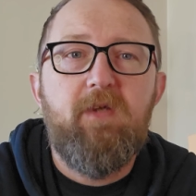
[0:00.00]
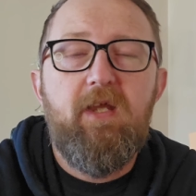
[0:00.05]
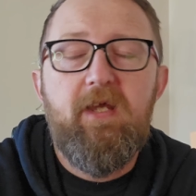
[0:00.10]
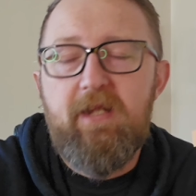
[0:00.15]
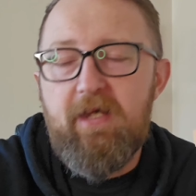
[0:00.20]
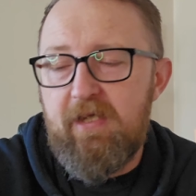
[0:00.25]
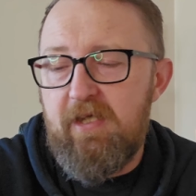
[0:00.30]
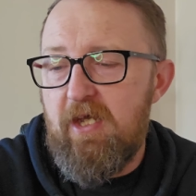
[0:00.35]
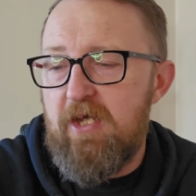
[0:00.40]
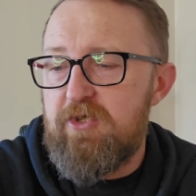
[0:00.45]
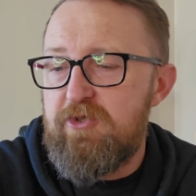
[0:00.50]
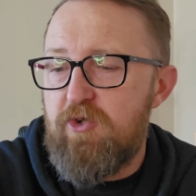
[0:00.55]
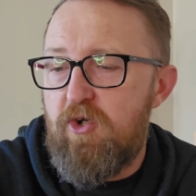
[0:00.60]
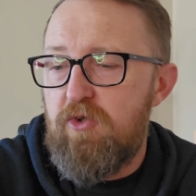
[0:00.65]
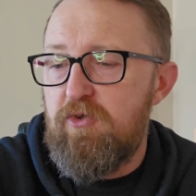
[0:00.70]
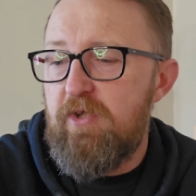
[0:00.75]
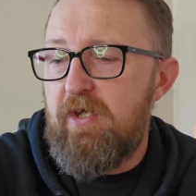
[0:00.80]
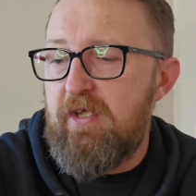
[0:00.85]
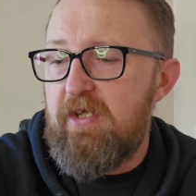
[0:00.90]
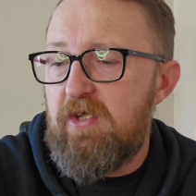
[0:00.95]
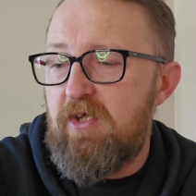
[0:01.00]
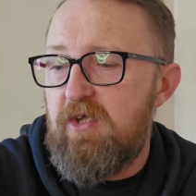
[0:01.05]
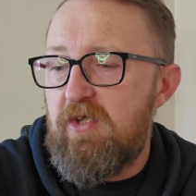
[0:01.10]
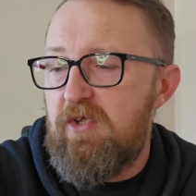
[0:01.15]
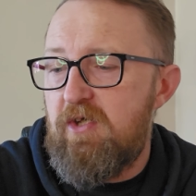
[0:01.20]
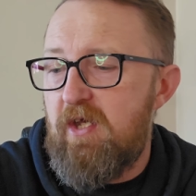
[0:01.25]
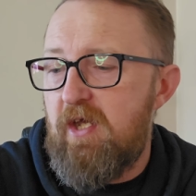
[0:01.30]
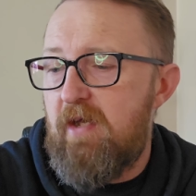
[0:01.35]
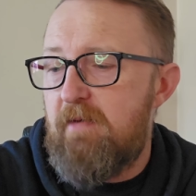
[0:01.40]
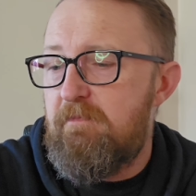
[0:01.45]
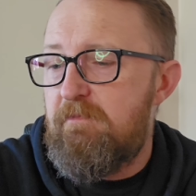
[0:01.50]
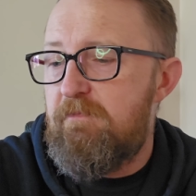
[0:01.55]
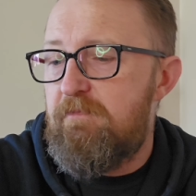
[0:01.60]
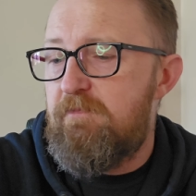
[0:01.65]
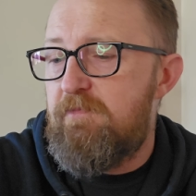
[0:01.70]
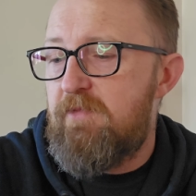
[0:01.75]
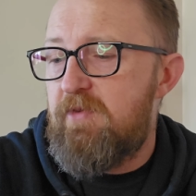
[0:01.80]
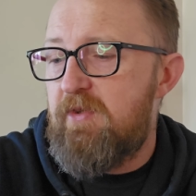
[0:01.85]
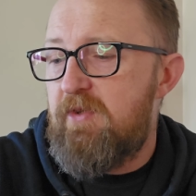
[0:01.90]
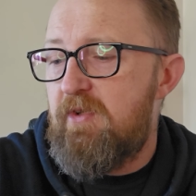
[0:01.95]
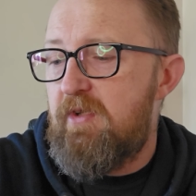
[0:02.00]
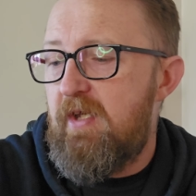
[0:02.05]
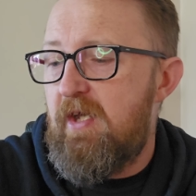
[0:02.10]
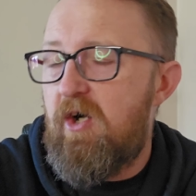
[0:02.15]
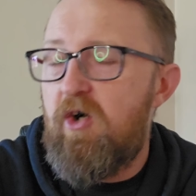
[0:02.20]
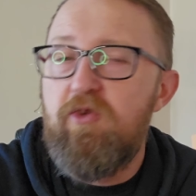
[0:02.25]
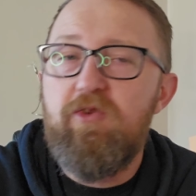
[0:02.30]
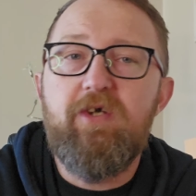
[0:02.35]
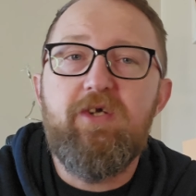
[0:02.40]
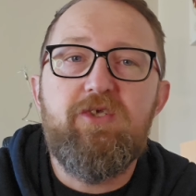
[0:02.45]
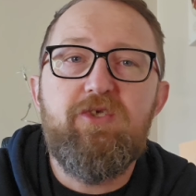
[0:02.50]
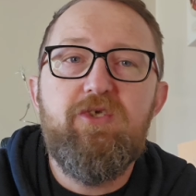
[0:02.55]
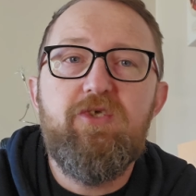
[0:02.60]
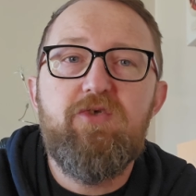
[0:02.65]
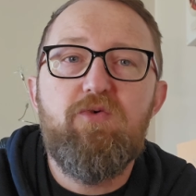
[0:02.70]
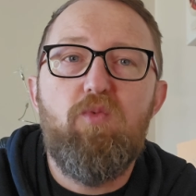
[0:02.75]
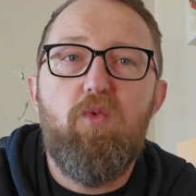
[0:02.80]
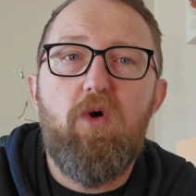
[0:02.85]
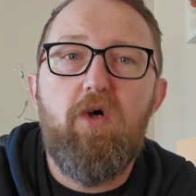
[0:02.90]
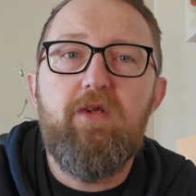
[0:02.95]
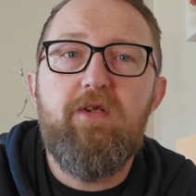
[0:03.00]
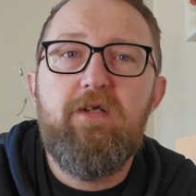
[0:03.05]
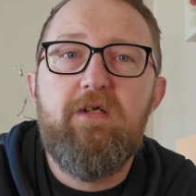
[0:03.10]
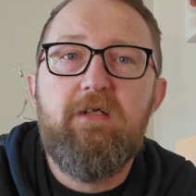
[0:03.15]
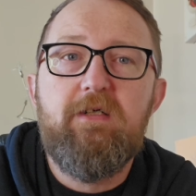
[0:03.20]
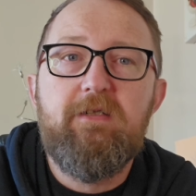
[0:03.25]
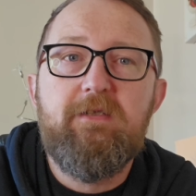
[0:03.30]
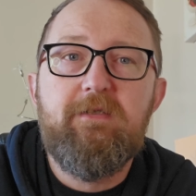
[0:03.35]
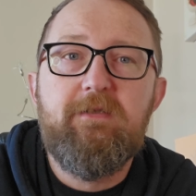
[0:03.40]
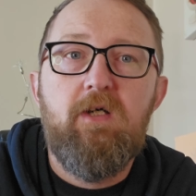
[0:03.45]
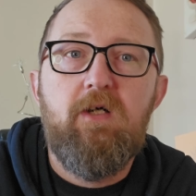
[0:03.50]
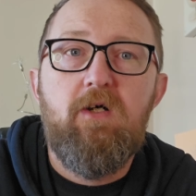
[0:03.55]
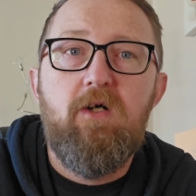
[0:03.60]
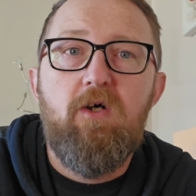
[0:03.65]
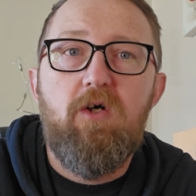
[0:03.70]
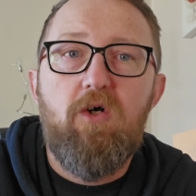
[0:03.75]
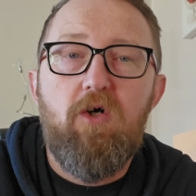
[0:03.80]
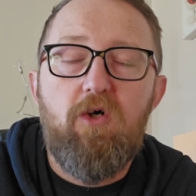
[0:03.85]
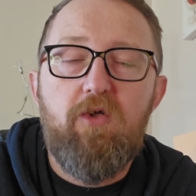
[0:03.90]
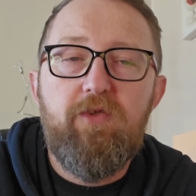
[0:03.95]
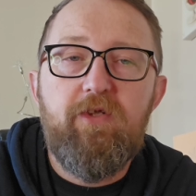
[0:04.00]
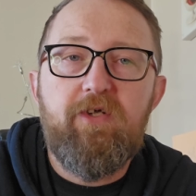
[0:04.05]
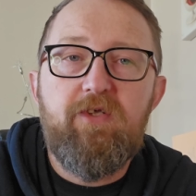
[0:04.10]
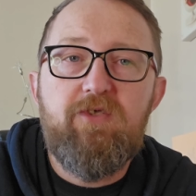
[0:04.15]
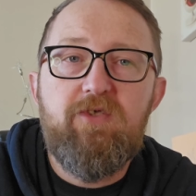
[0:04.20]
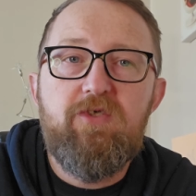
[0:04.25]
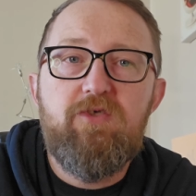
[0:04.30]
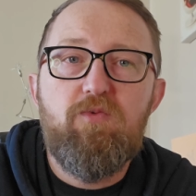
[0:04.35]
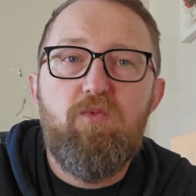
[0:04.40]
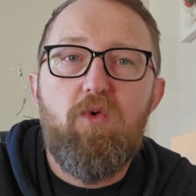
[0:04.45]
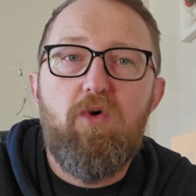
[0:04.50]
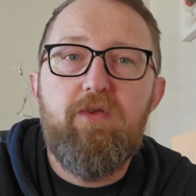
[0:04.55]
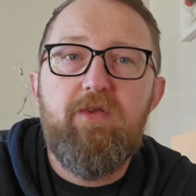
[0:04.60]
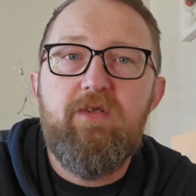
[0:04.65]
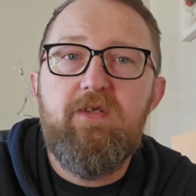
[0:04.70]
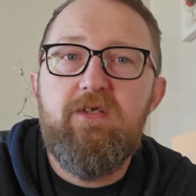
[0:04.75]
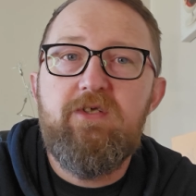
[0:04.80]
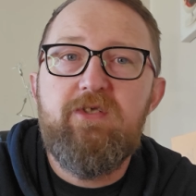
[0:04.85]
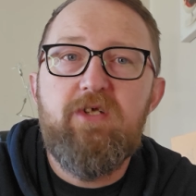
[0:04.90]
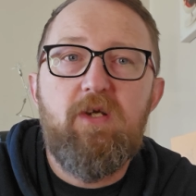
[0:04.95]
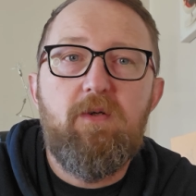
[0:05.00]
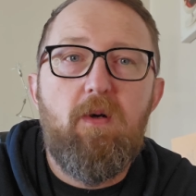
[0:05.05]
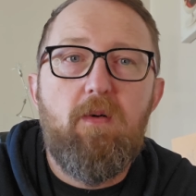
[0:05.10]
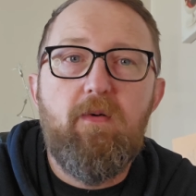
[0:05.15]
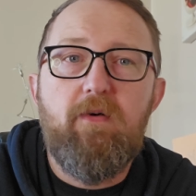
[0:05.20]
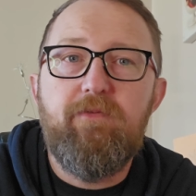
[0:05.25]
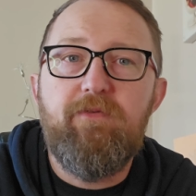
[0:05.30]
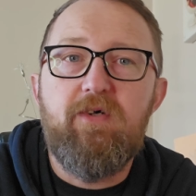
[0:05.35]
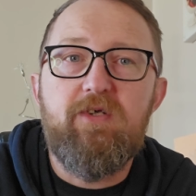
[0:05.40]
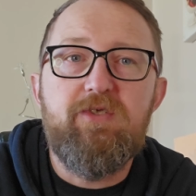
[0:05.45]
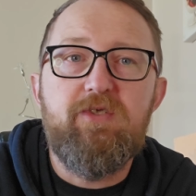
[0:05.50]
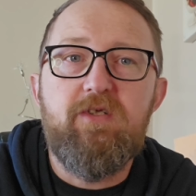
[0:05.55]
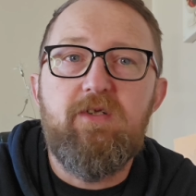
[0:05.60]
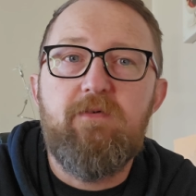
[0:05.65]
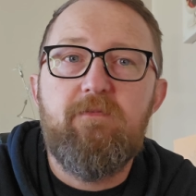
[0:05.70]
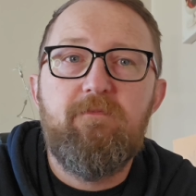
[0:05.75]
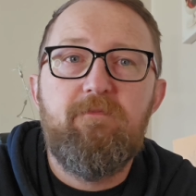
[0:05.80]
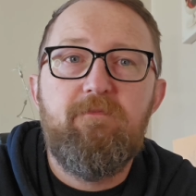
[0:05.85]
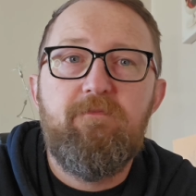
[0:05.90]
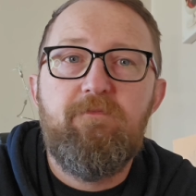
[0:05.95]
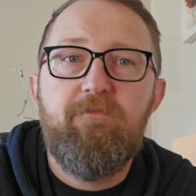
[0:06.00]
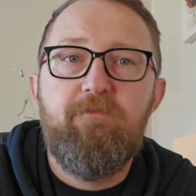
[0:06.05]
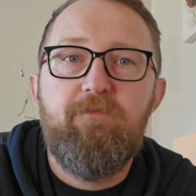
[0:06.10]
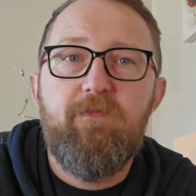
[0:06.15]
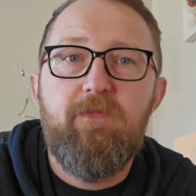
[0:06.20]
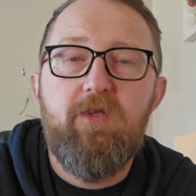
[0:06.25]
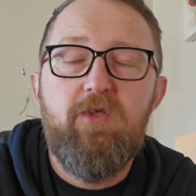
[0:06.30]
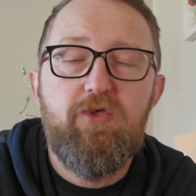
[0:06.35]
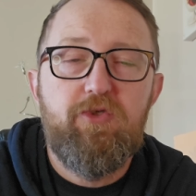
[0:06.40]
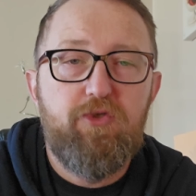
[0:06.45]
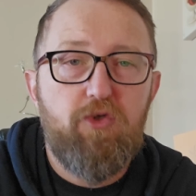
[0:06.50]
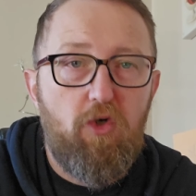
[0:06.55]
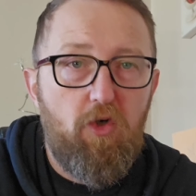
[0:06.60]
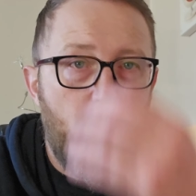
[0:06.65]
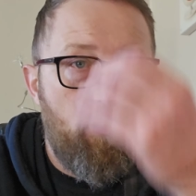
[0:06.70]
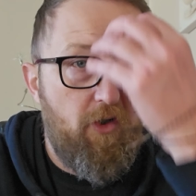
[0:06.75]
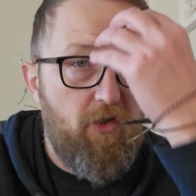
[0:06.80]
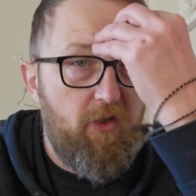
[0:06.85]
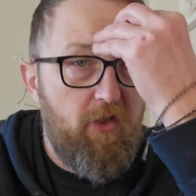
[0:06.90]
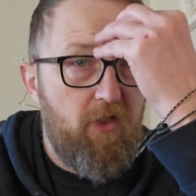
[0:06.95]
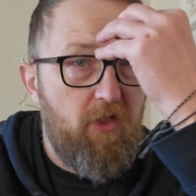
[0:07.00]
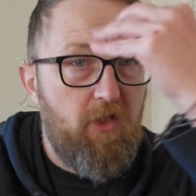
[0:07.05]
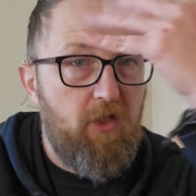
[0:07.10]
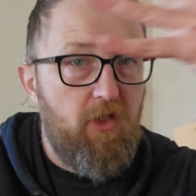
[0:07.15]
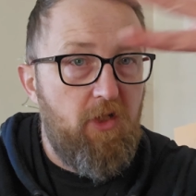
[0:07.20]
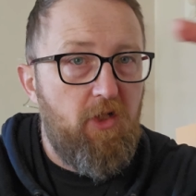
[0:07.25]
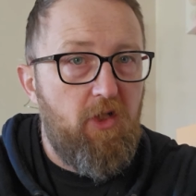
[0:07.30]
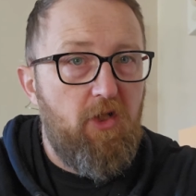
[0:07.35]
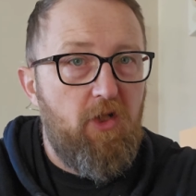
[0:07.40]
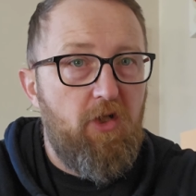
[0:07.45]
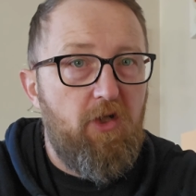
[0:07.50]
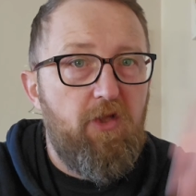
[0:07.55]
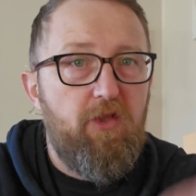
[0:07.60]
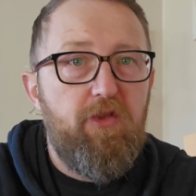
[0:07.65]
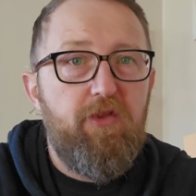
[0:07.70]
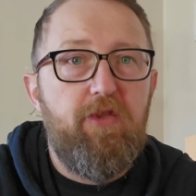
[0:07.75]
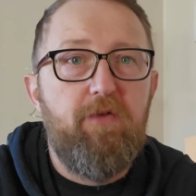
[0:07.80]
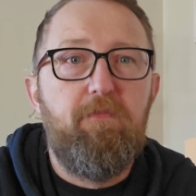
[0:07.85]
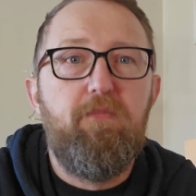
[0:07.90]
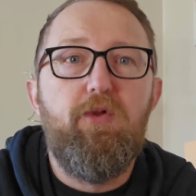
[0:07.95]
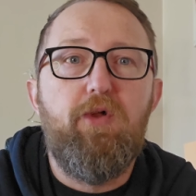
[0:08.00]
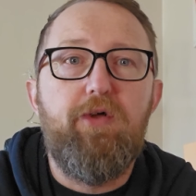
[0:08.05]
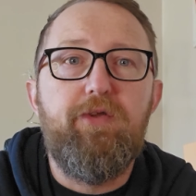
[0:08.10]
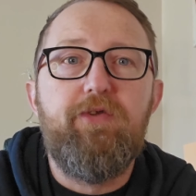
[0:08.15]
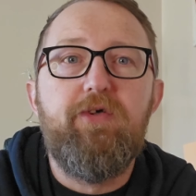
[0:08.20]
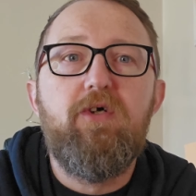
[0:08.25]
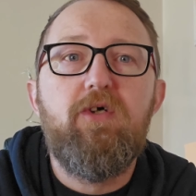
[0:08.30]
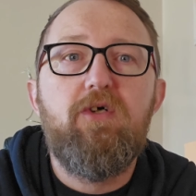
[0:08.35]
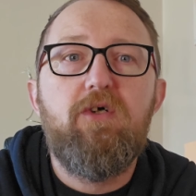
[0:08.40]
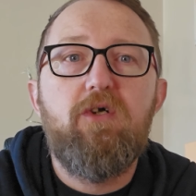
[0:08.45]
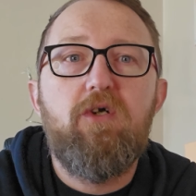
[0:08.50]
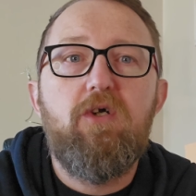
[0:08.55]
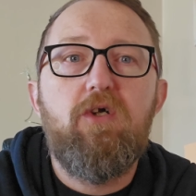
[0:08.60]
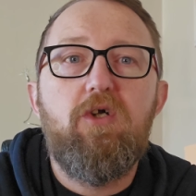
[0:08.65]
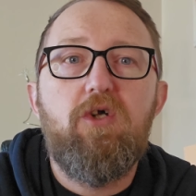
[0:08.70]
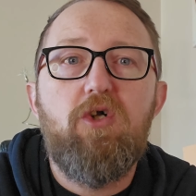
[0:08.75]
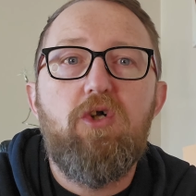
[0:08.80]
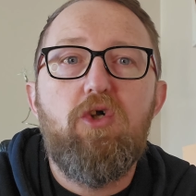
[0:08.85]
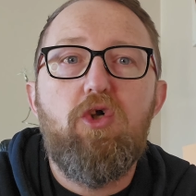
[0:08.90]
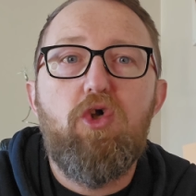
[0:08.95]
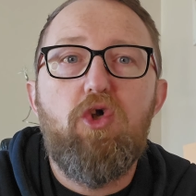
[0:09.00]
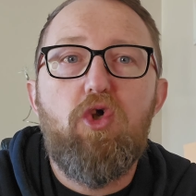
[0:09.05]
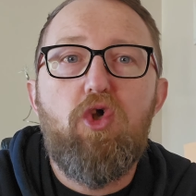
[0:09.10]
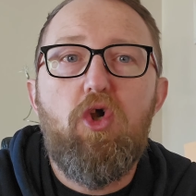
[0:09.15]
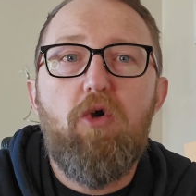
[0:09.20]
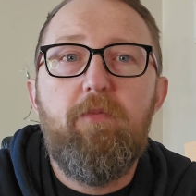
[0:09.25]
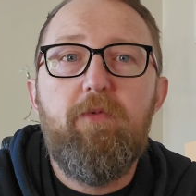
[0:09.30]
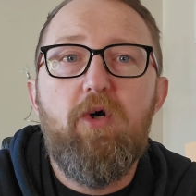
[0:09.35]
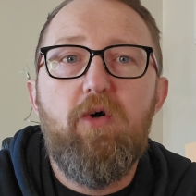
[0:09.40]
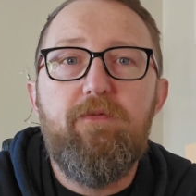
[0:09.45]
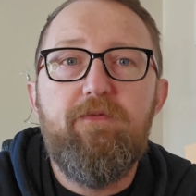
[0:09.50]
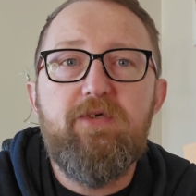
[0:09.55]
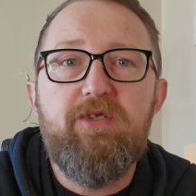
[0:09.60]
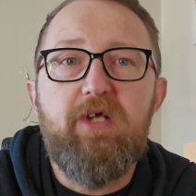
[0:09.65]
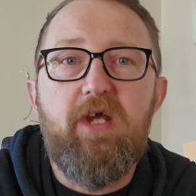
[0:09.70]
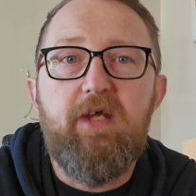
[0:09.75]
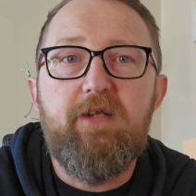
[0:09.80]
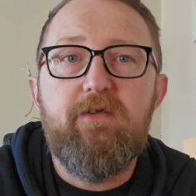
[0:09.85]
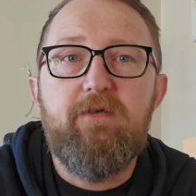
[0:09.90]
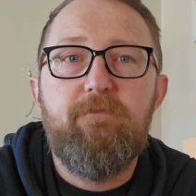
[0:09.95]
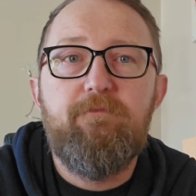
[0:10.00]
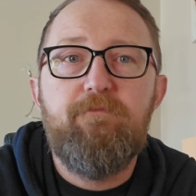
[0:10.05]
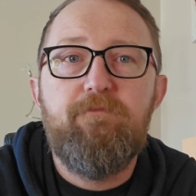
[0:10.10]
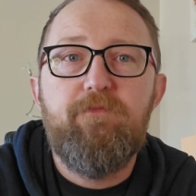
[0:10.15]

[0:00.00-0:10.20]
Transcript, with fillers: And I guess unlike um, unlike season one, unlike season one is Nick on referencing. You saw the blood coming out of his head.